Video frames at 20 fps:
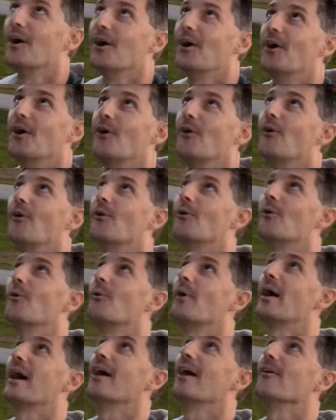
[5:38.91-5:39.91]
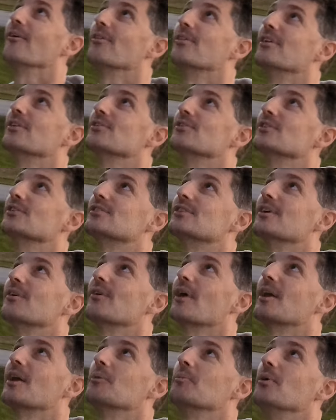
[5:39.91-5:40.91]
Oh, wow, this looks
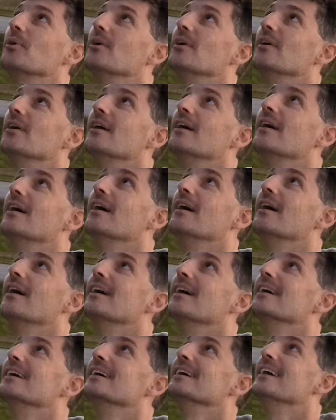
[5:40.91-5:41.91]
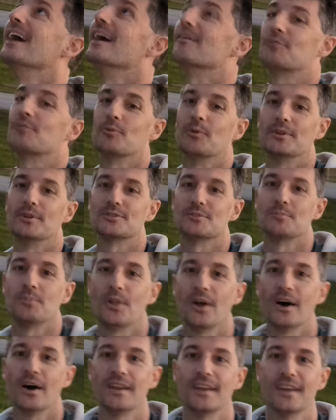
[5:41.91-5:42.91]
incredible. Everyone's
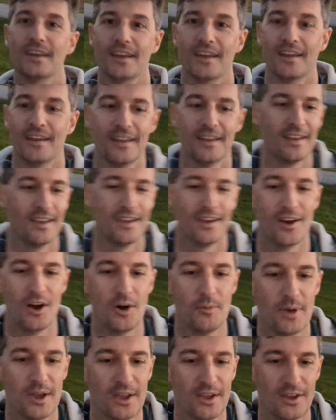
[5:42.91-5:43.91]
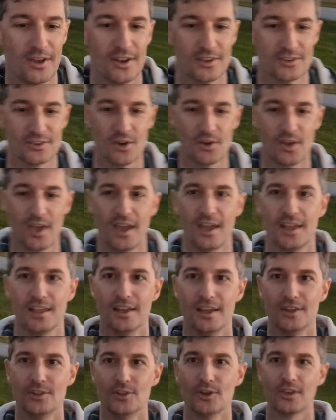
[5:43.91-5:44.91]
applauding. Oh my goodness, okay,
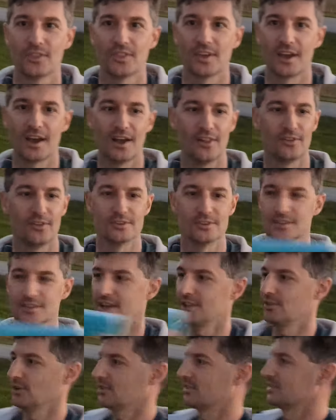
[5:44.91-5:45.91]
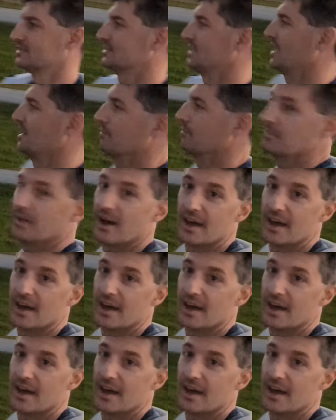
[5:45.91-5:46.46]
look at the colors. They look the same.